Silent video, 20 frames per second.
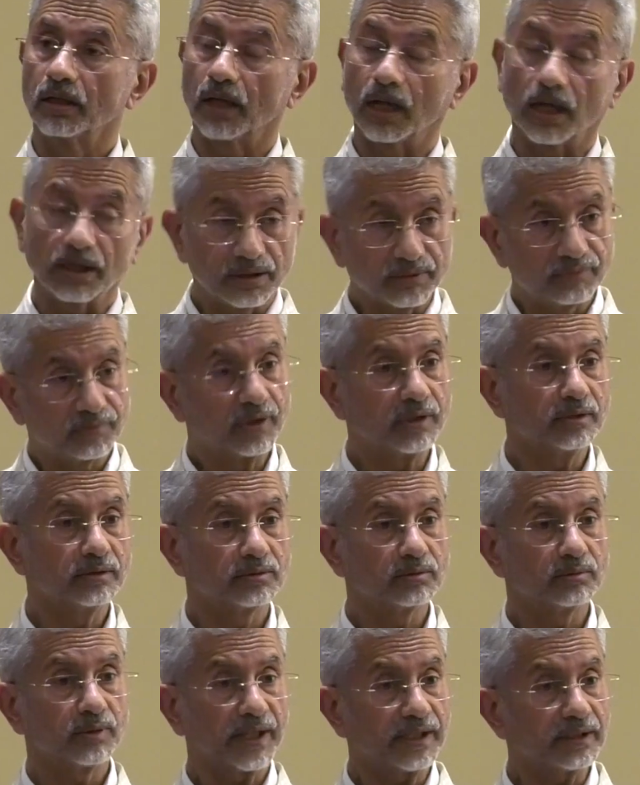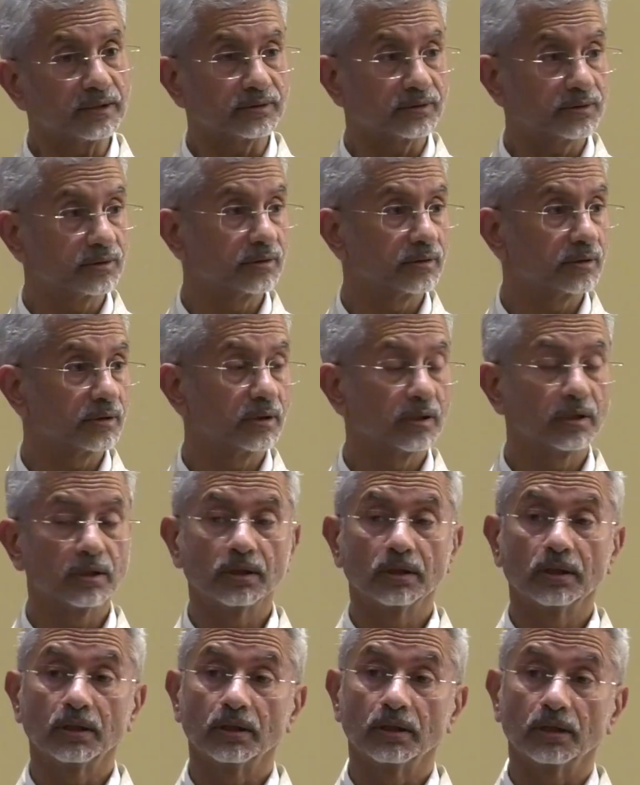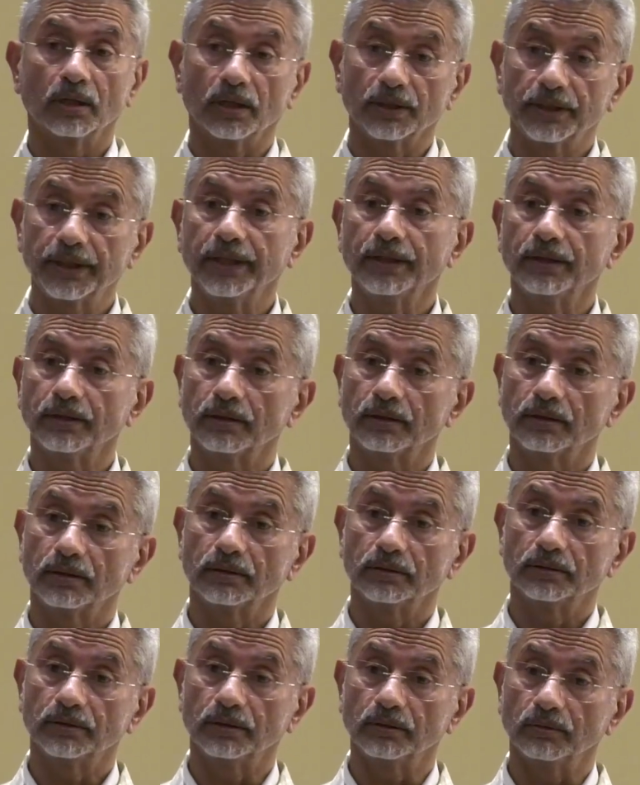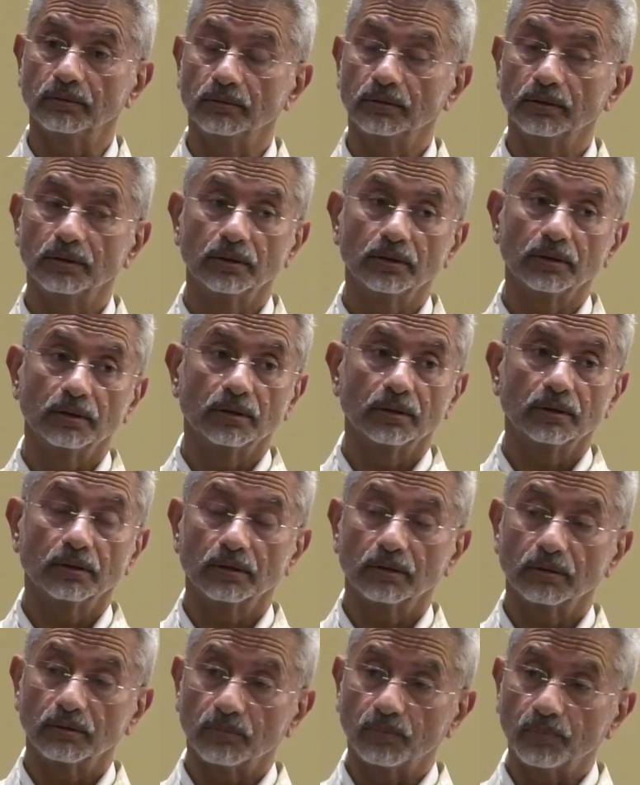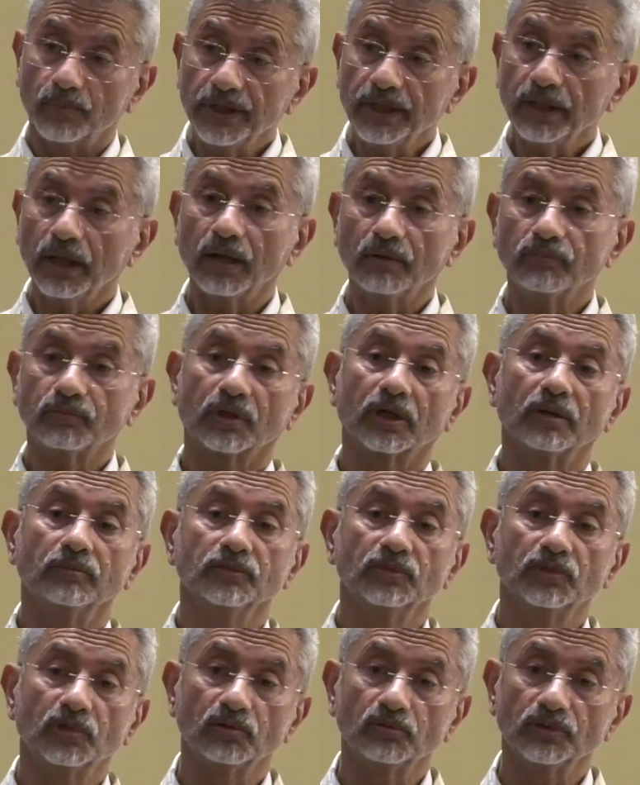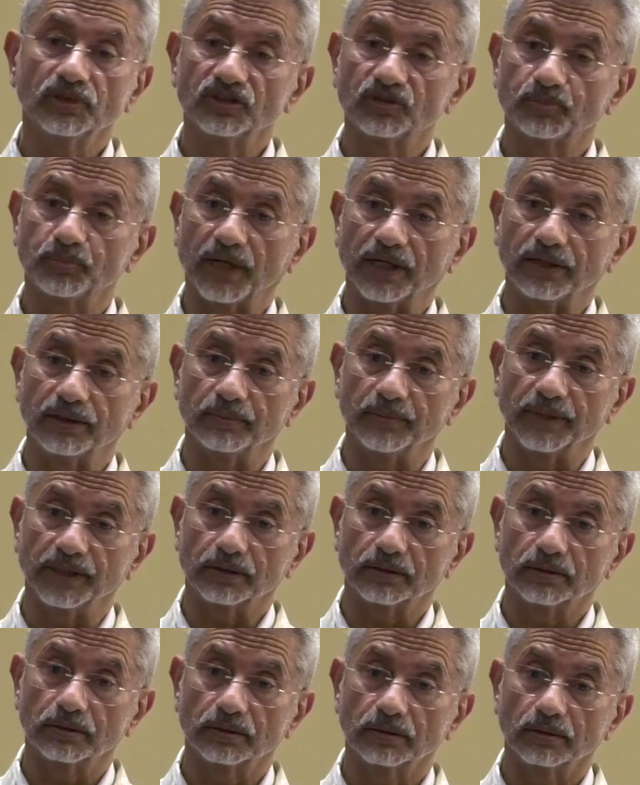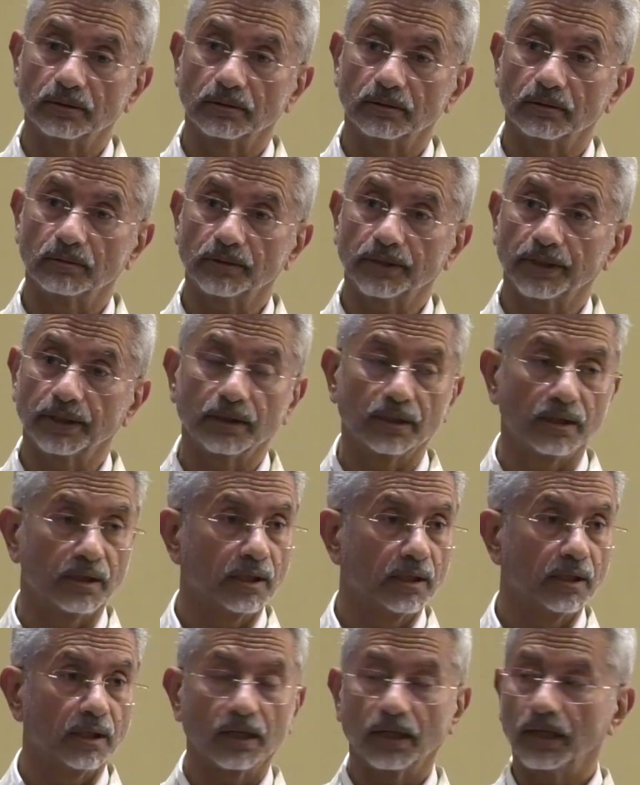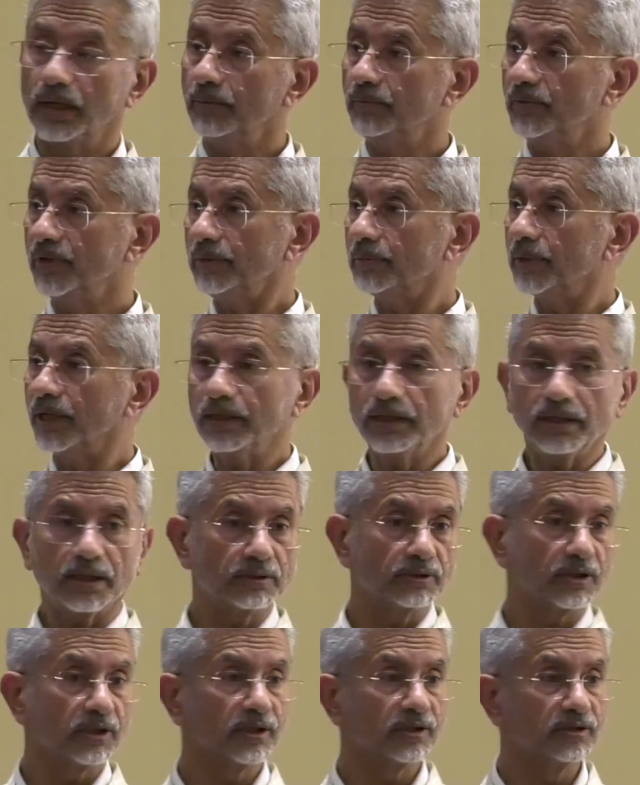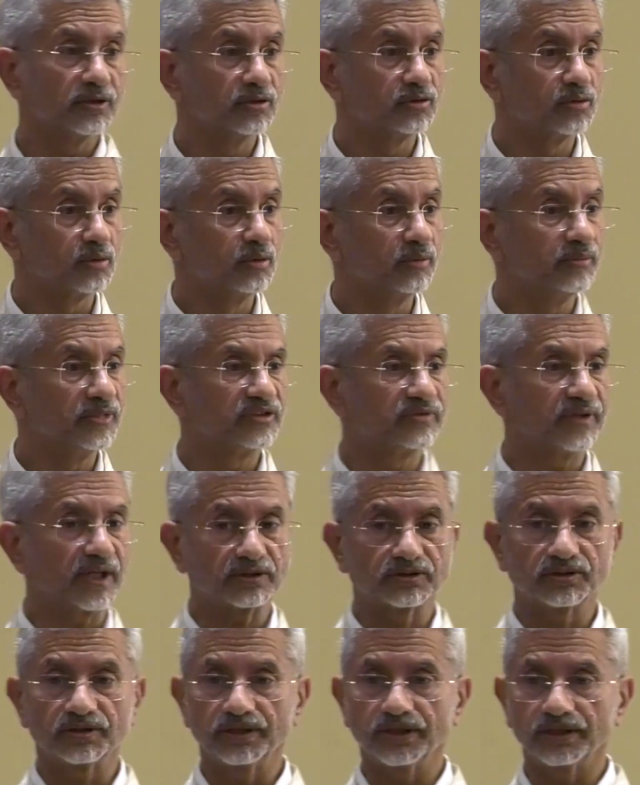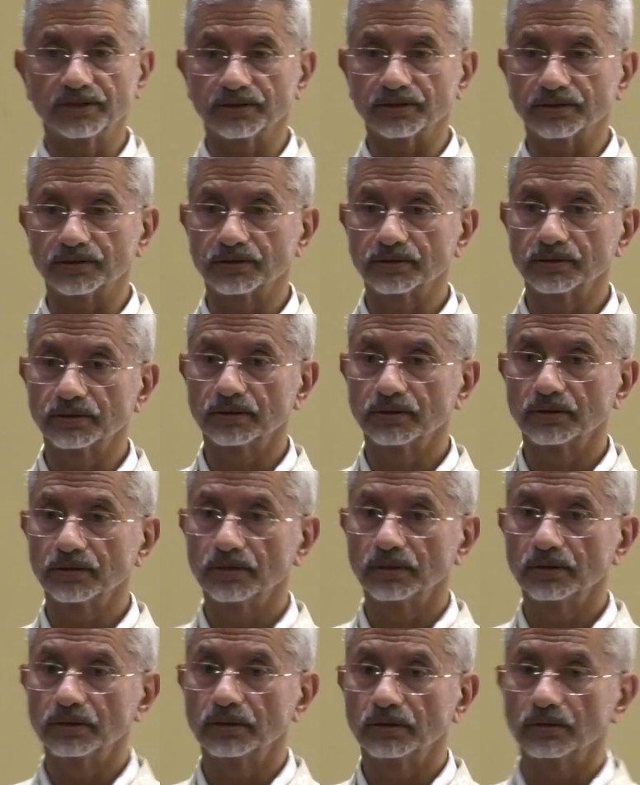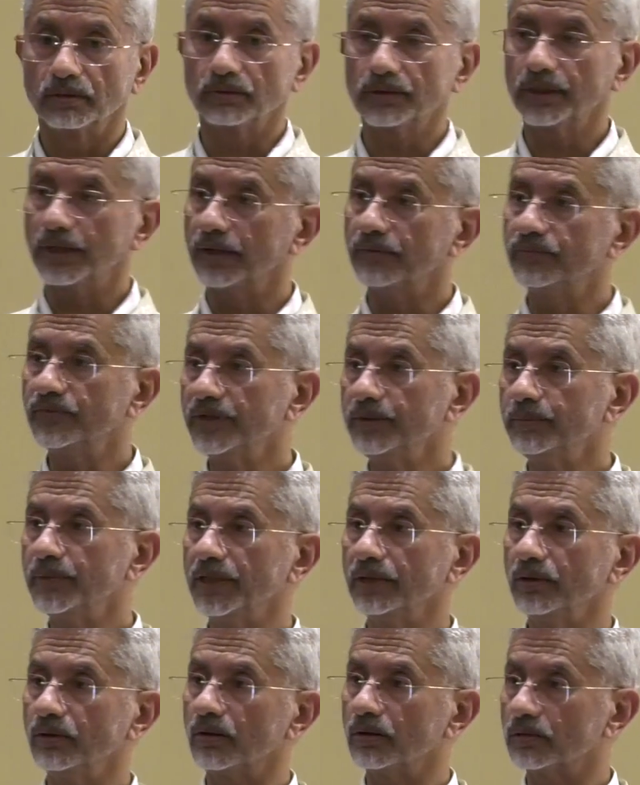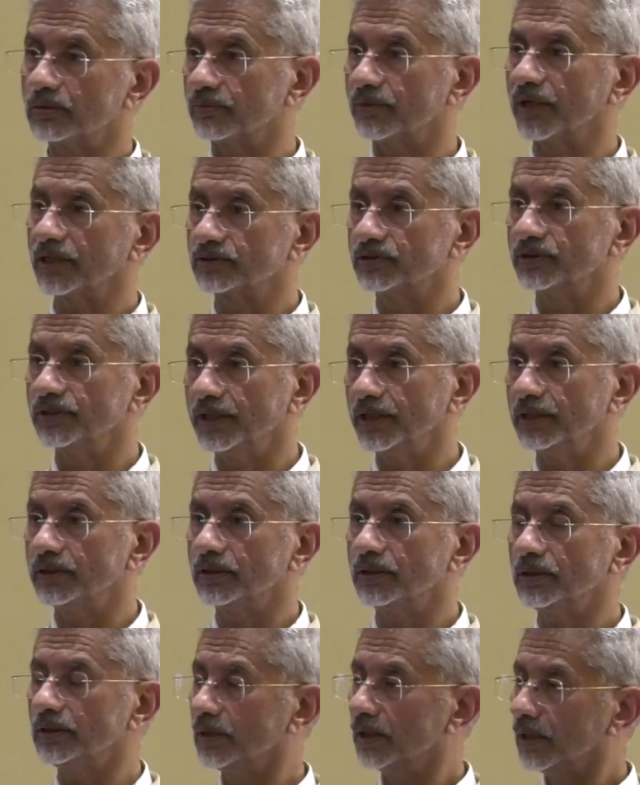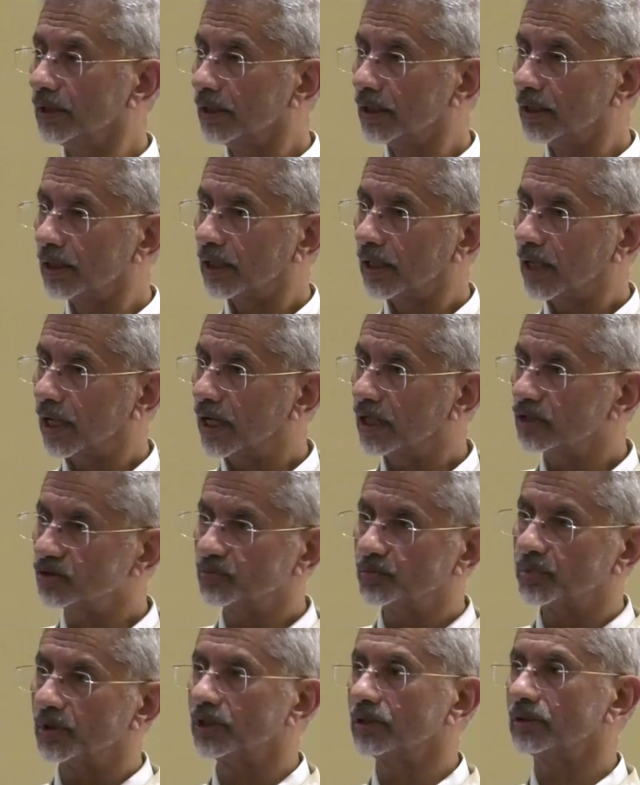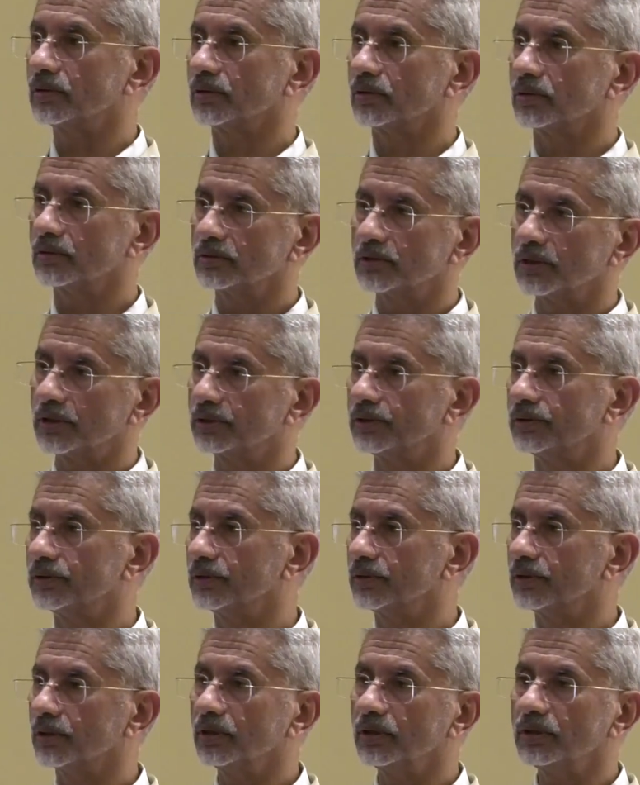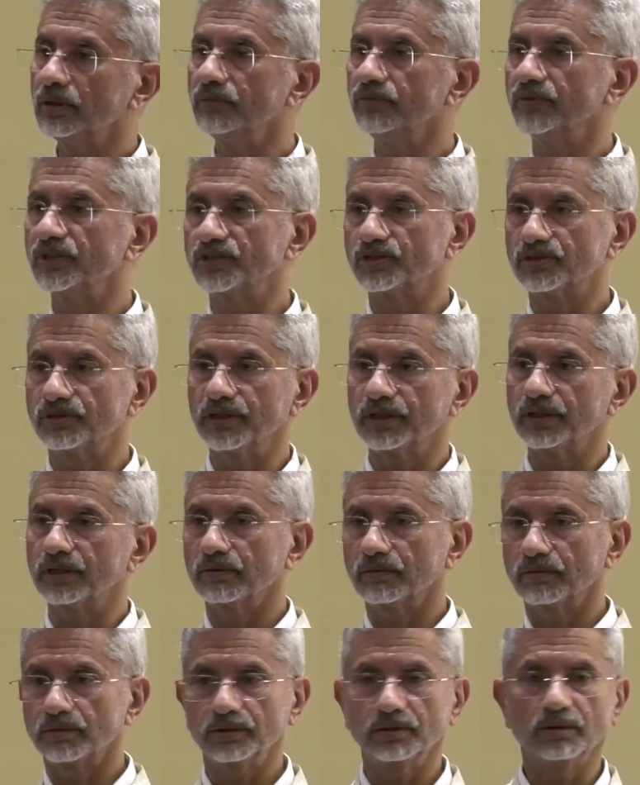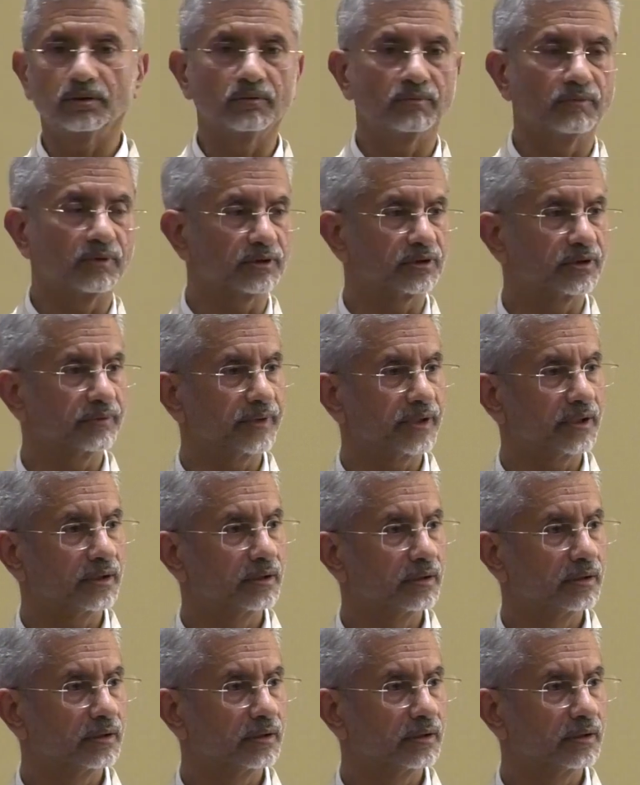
I referred to health. Again, you know, we have come through this pandemic. Okay. Everybody, I think, in this room is vaccinated. Okay. Everybody got vaccinated as per the turn which they, were given.